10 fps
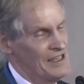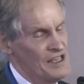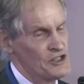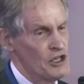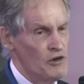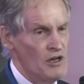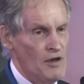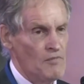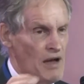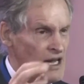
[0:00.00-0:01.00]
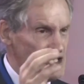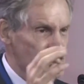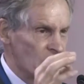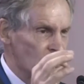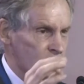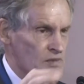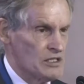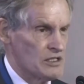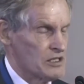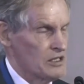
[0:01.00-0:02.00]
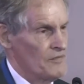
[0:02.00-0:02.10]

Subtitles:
So my judgment